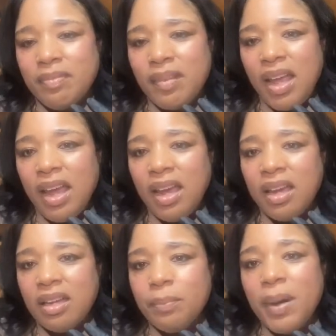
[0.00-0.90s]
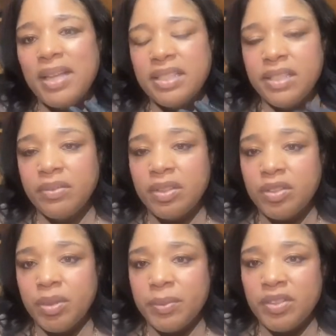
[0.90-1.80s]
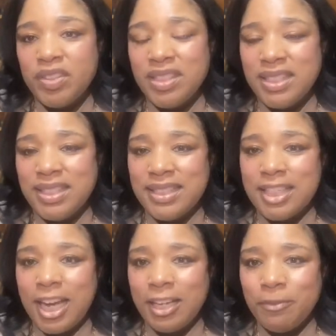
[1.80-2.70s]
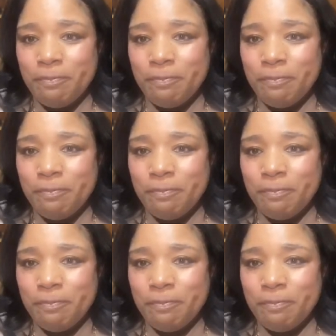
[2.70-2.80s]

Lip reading: and positive contributors to this society.